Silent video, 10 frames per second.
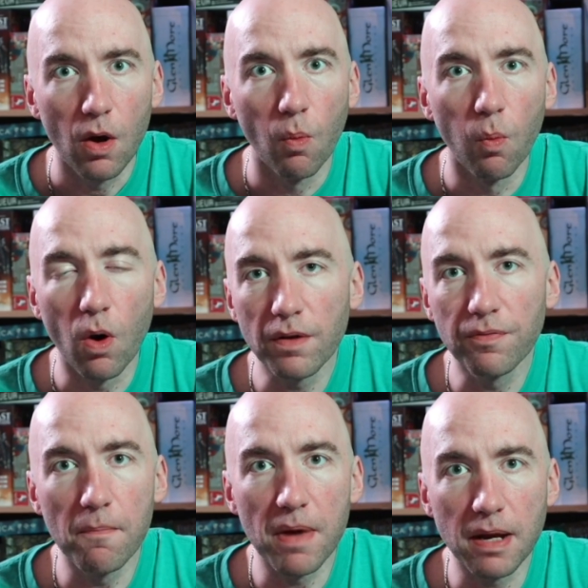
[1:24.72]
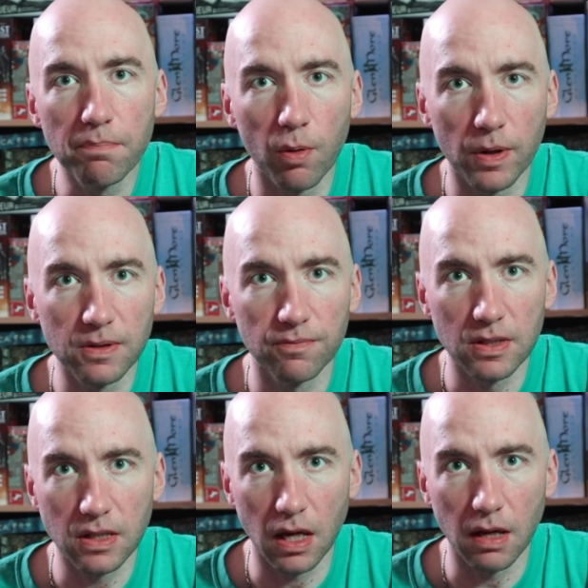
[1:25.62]
one of the main points of this
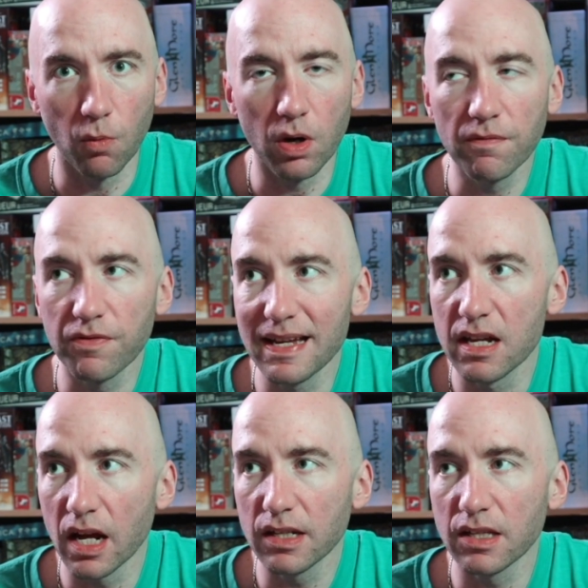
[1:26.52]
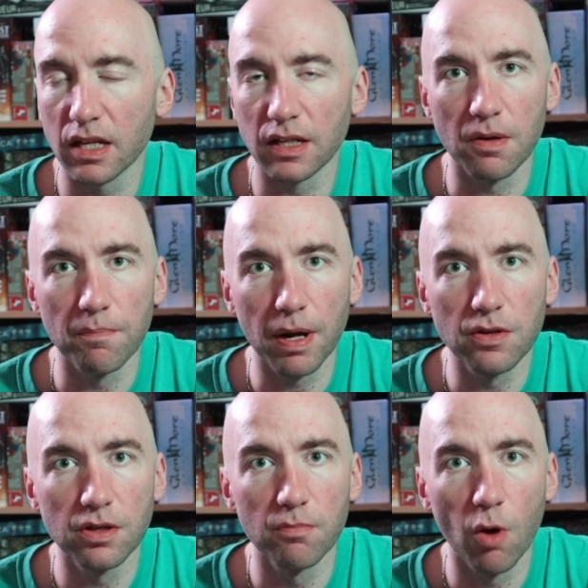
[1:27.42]
game, one of the nice things compared to
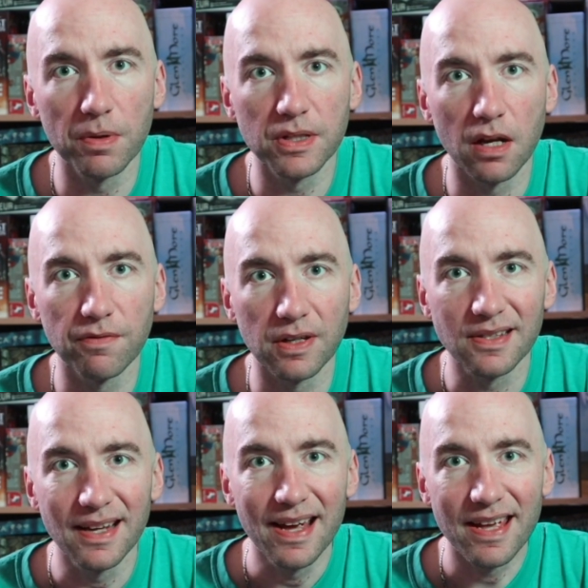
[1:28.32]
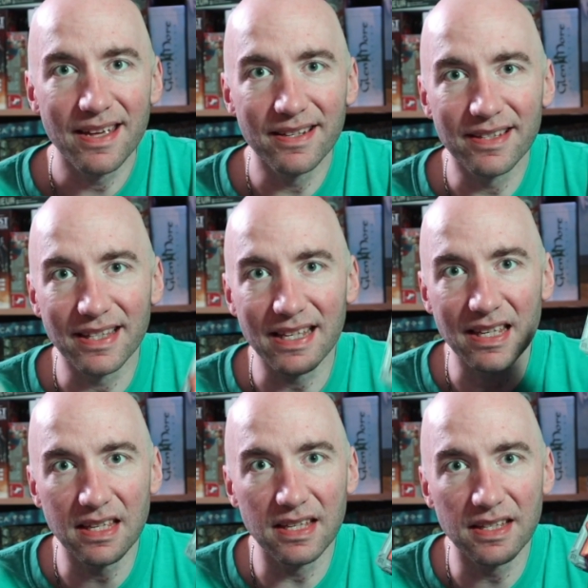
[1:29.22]
the MOBA side of things, is the
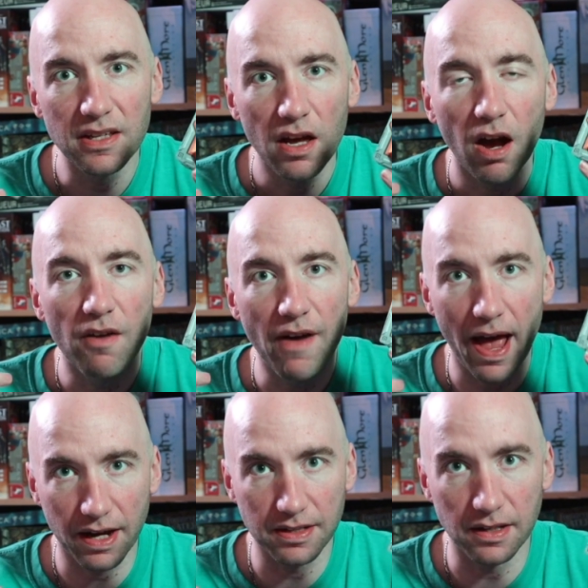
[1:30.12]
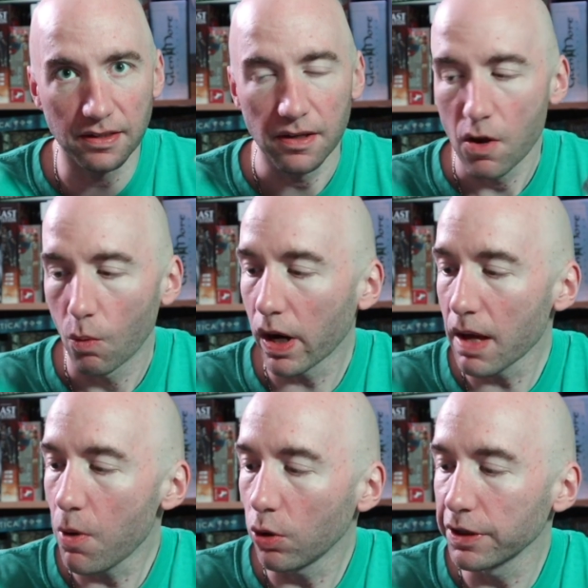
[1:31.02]
ease of access. What I'm
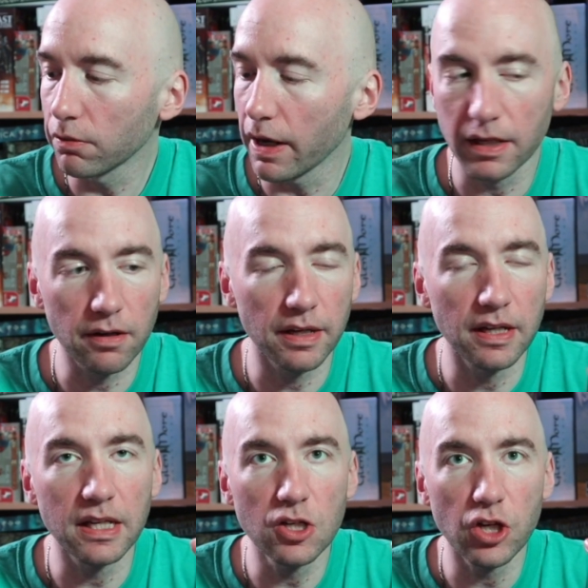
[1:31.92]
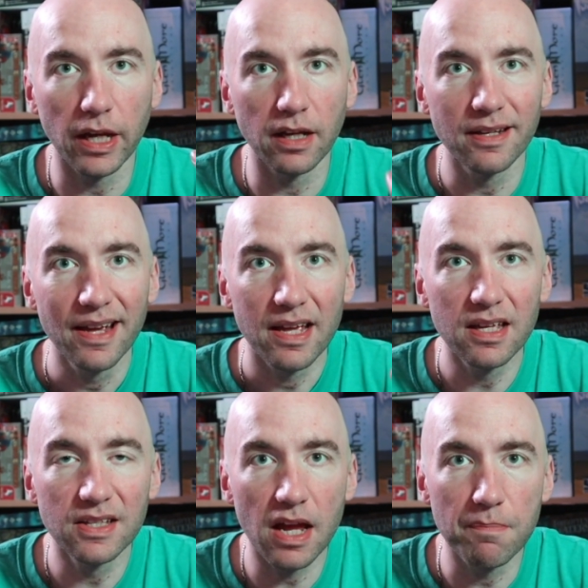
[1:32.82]
holding right here in each hand
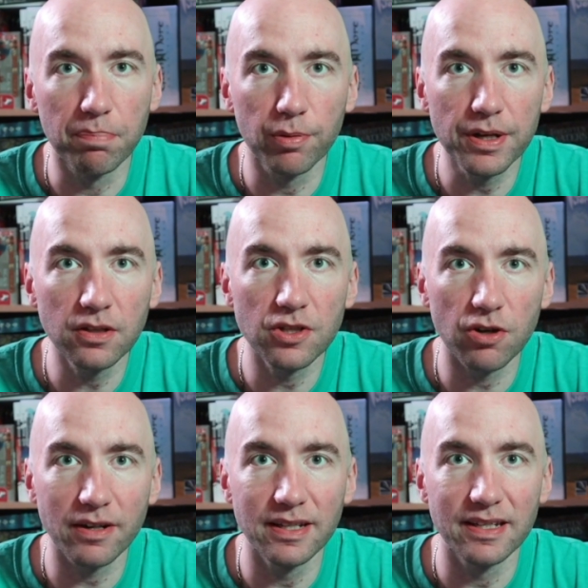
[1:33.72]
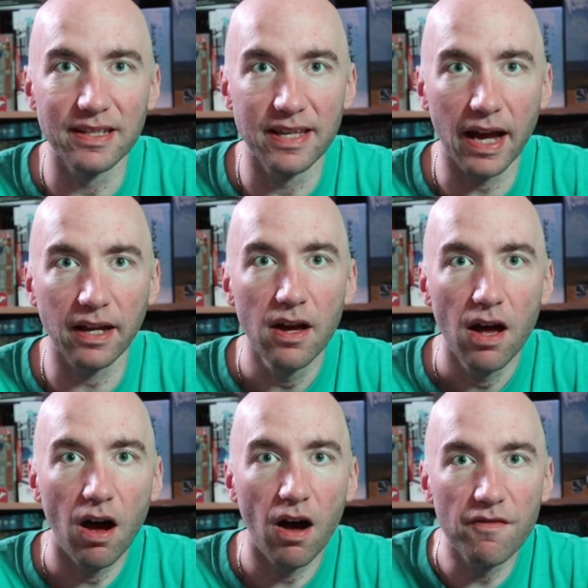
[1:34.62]
is a pre-constructed deck
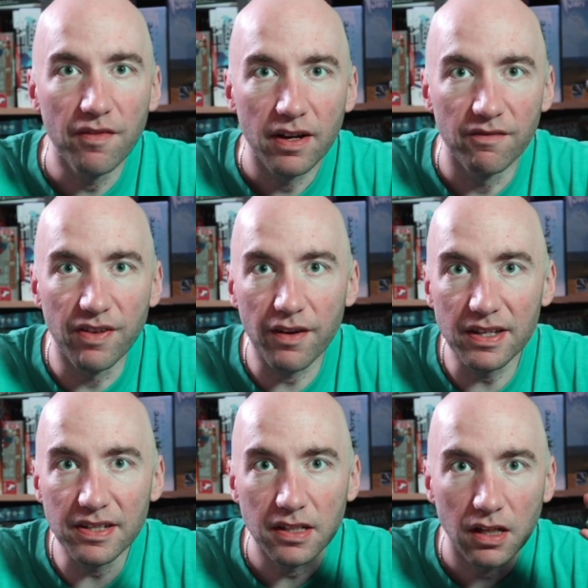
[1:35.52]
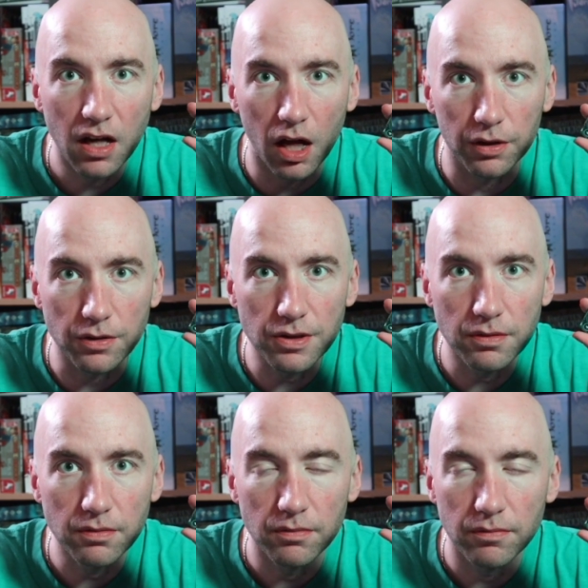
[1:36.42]
of various colors,
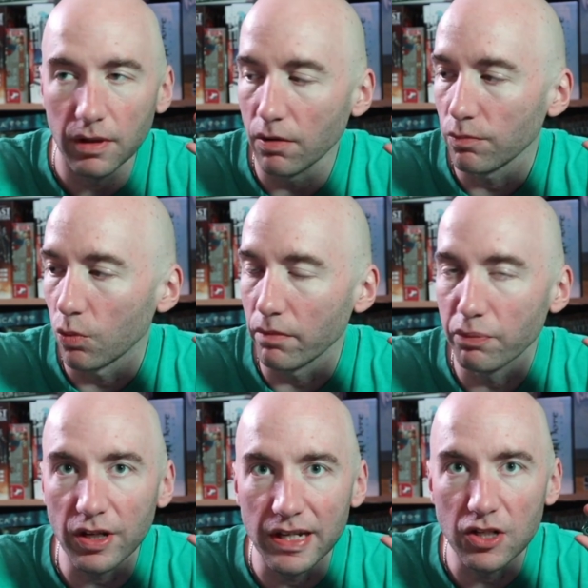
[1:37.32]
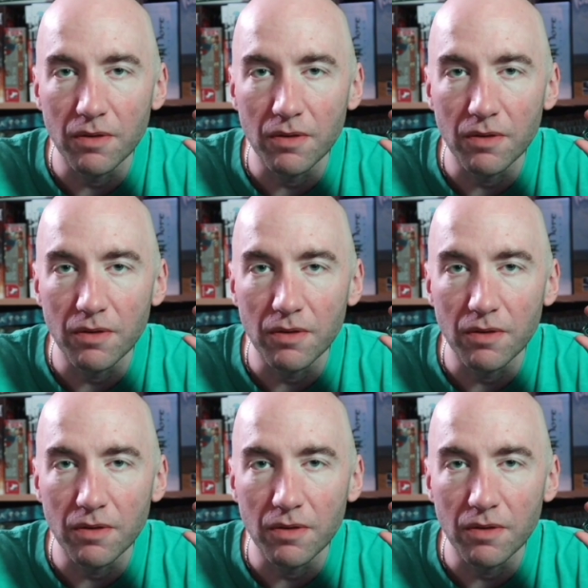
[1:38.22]
you know, one for each,